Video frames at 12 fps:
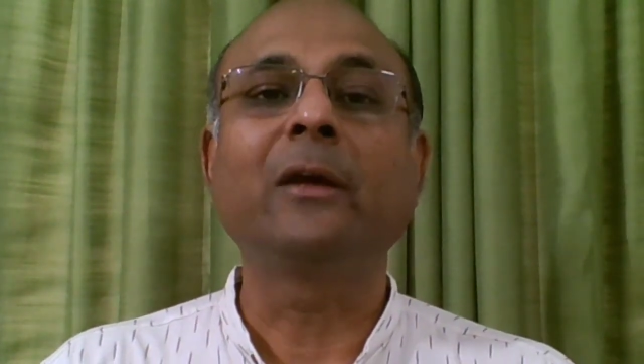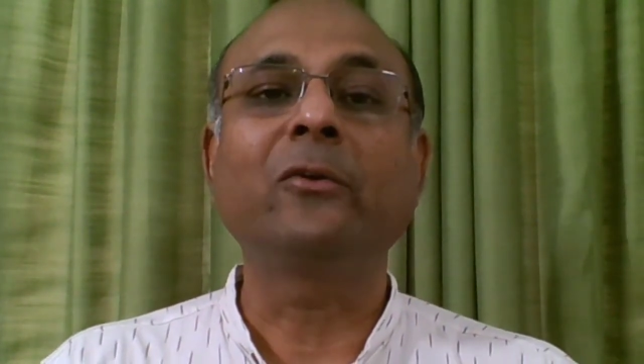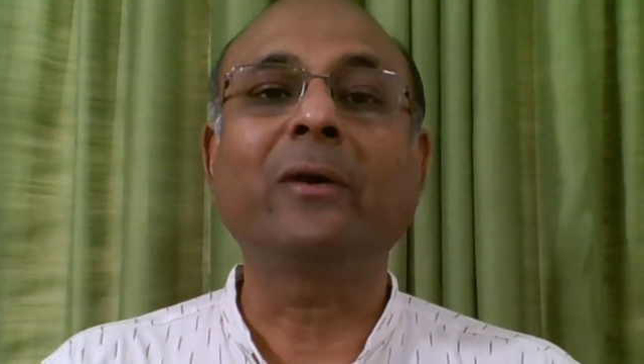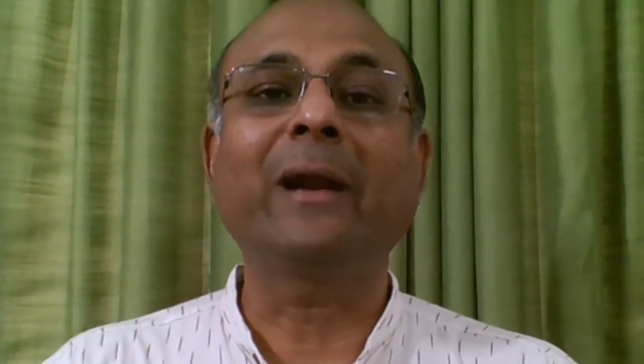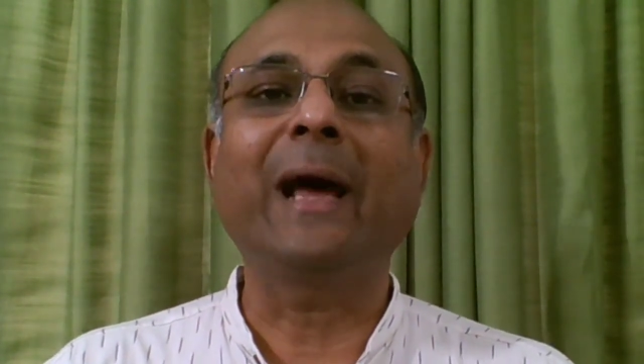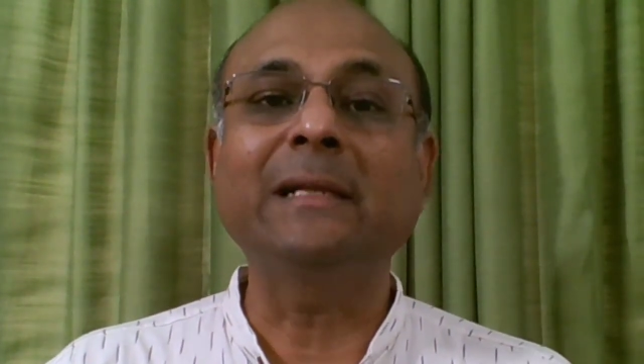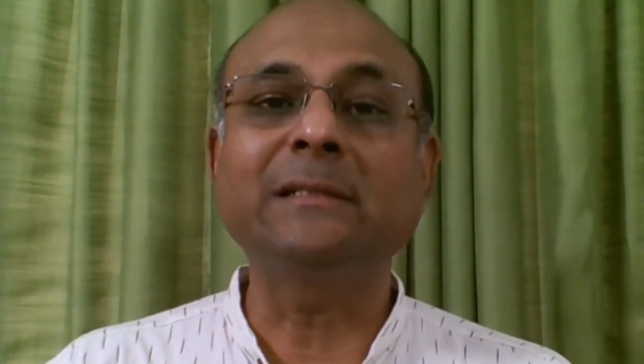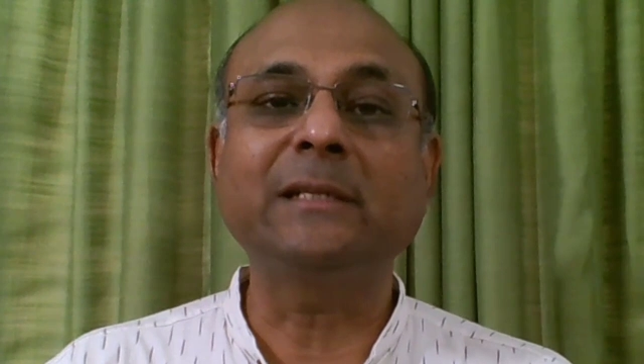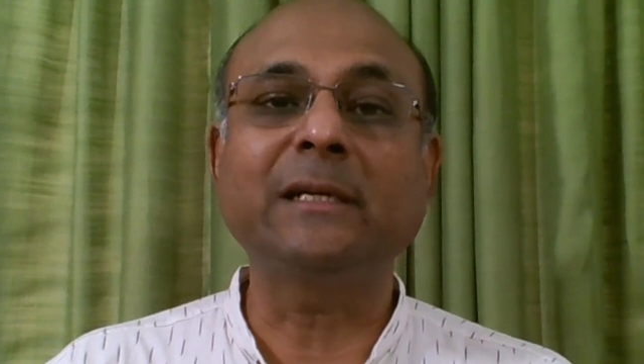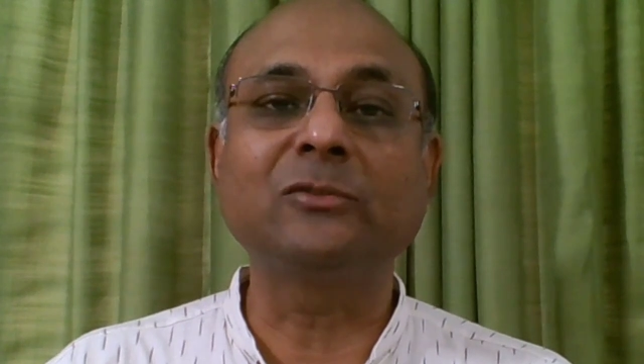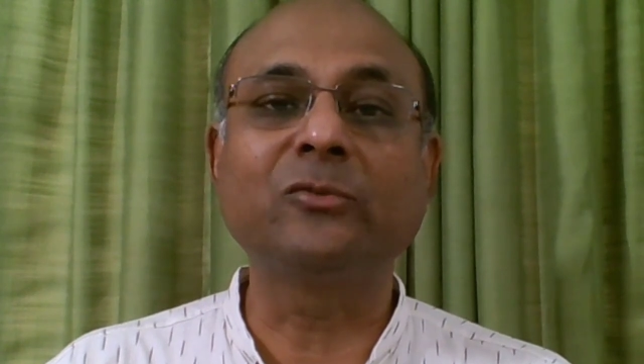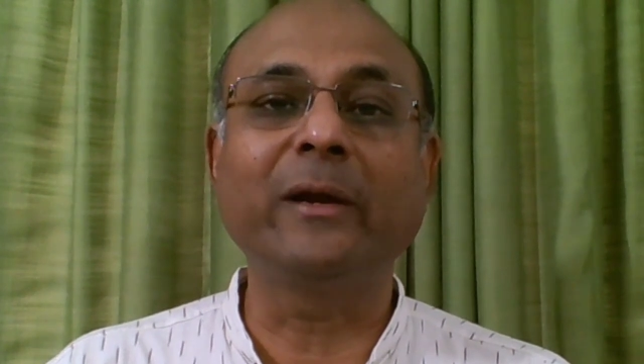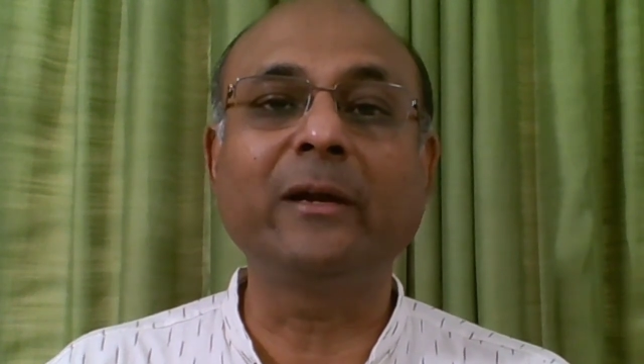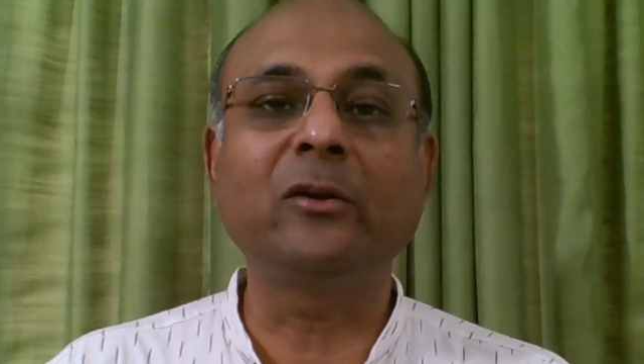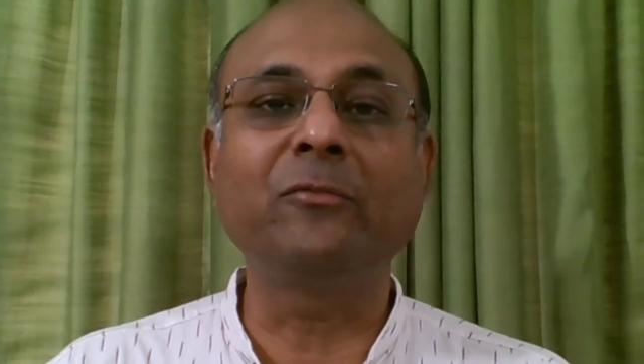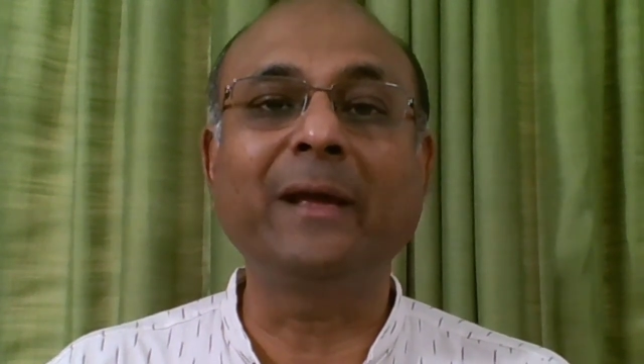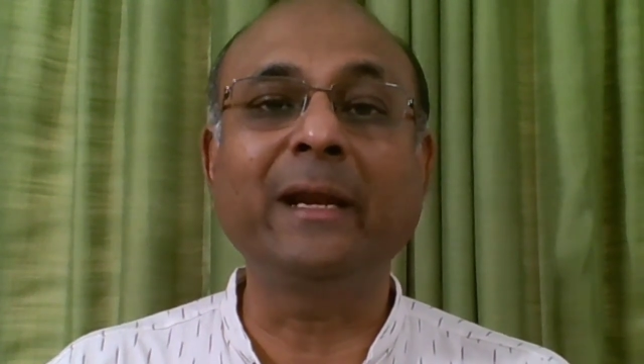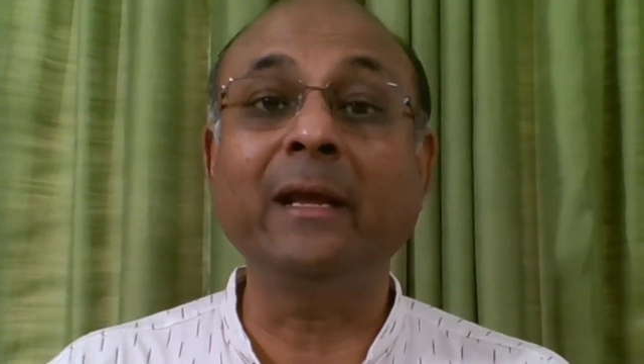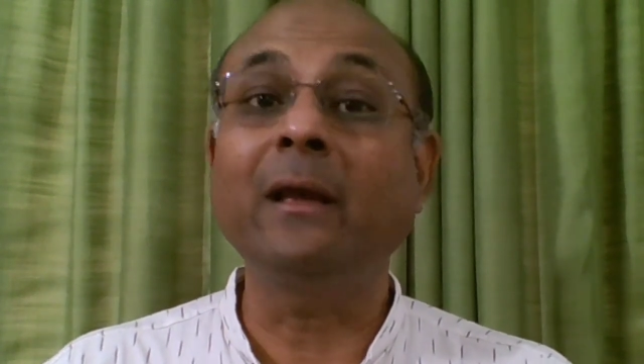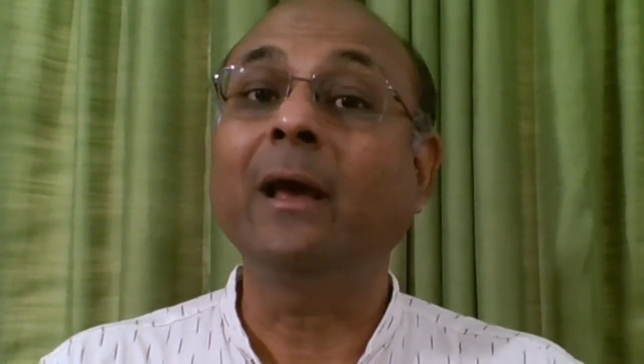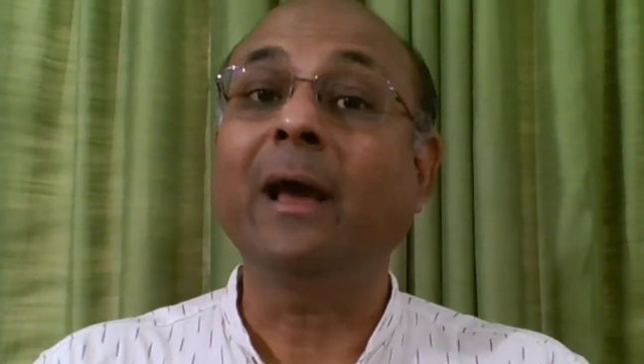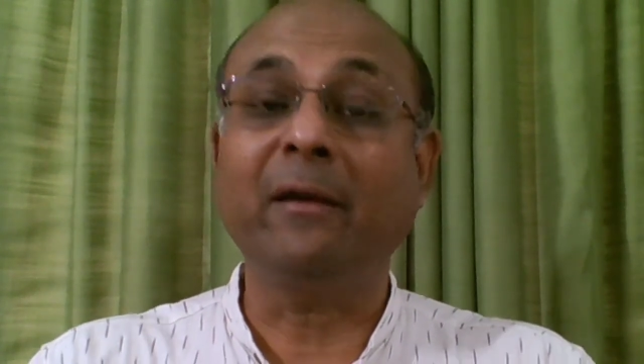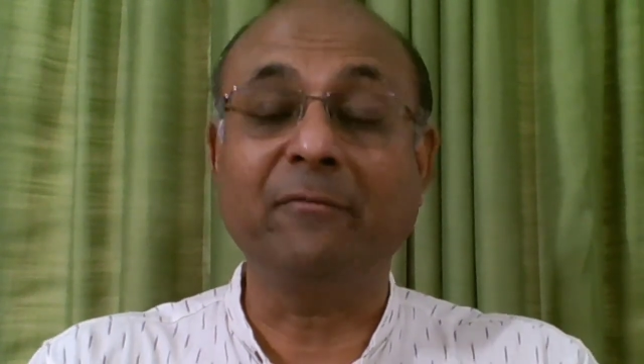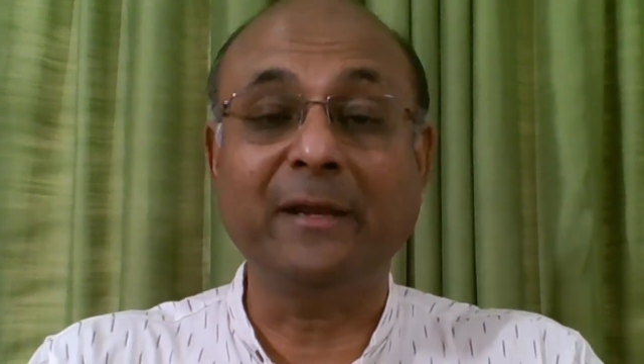your answer is going to vary
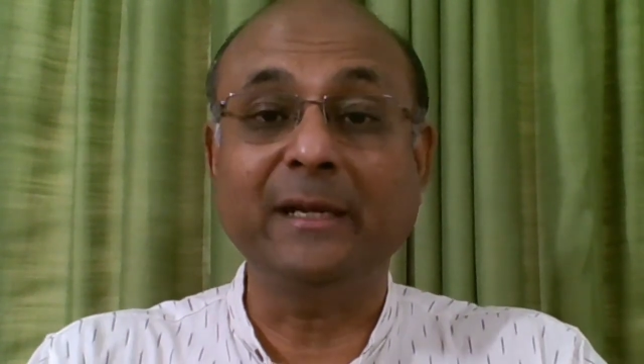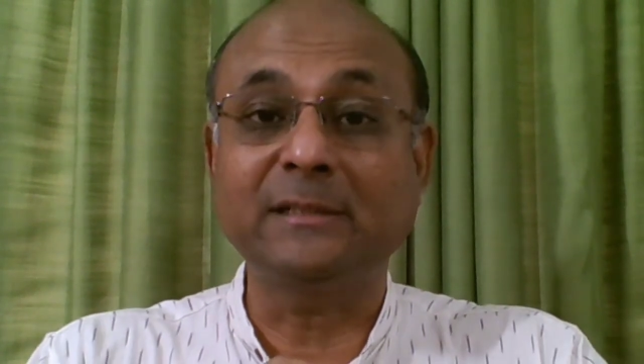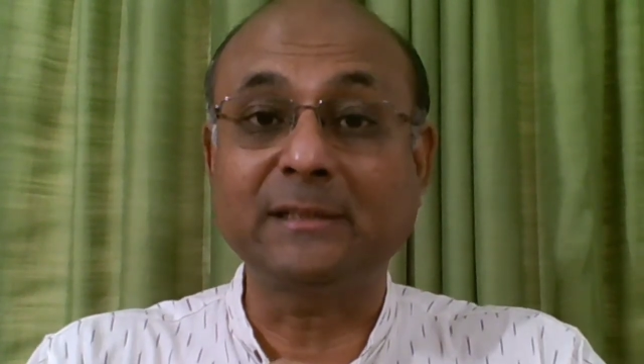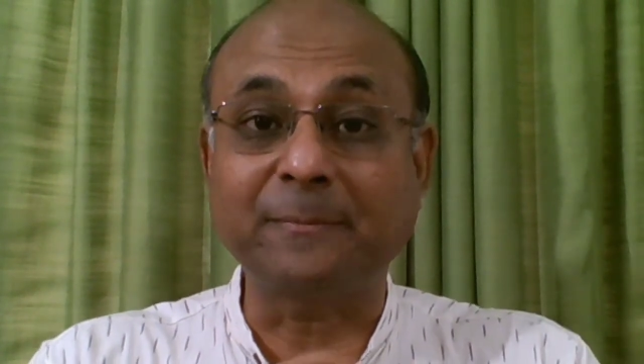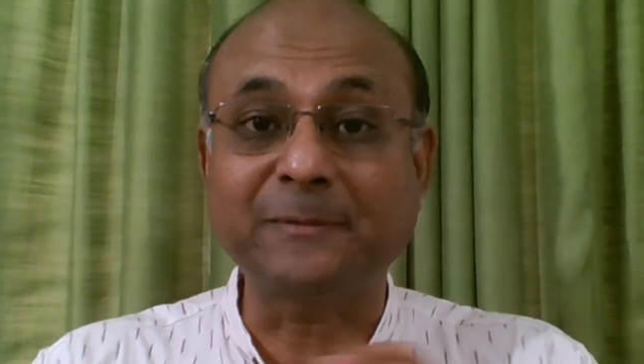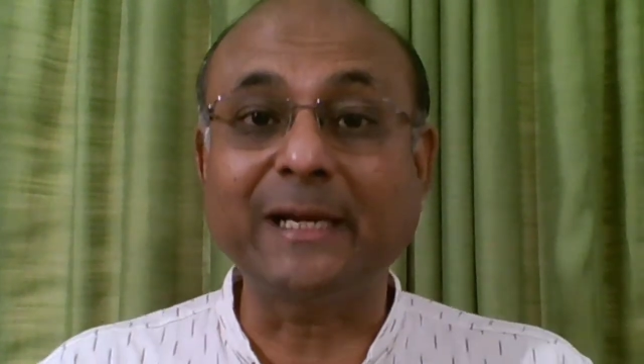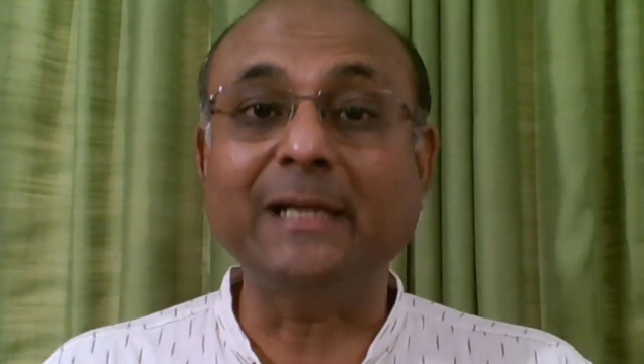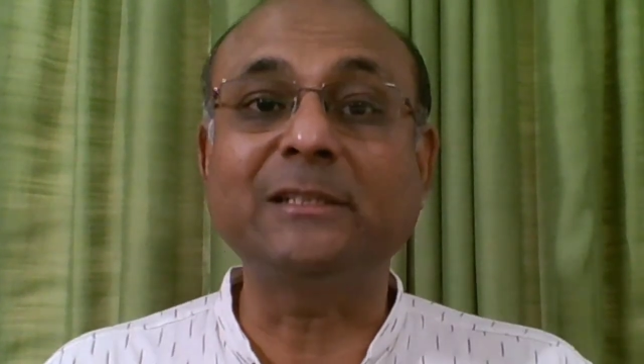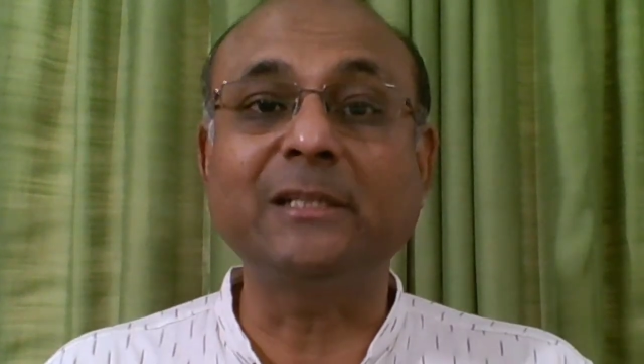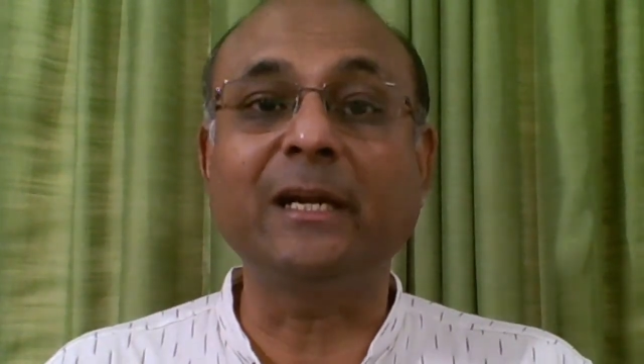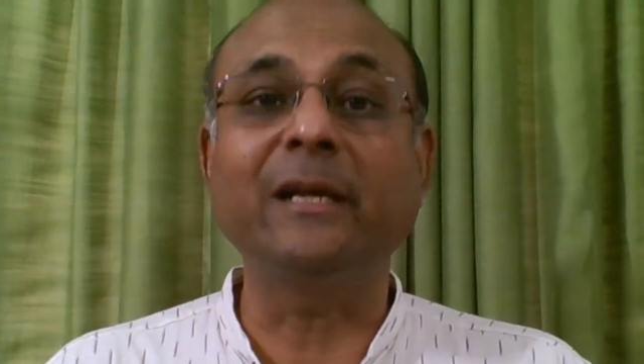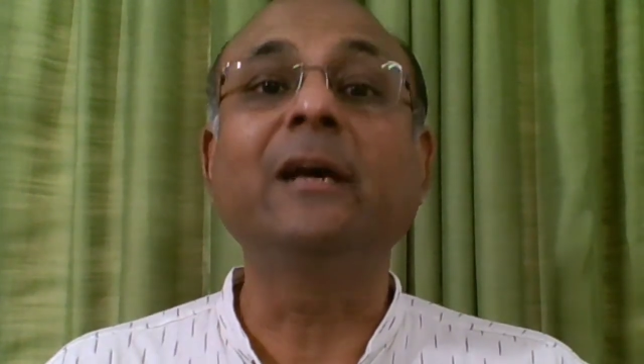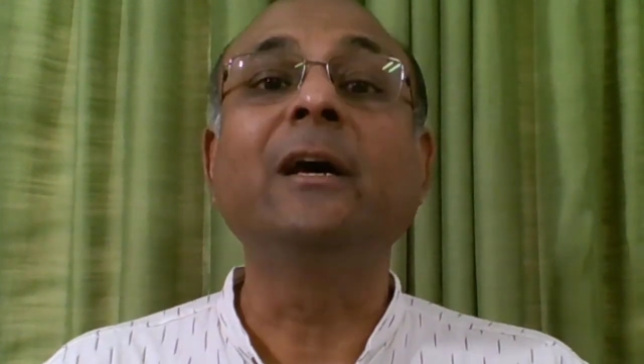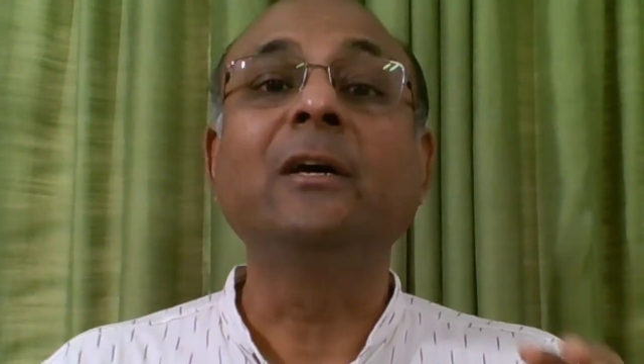and vary substantially.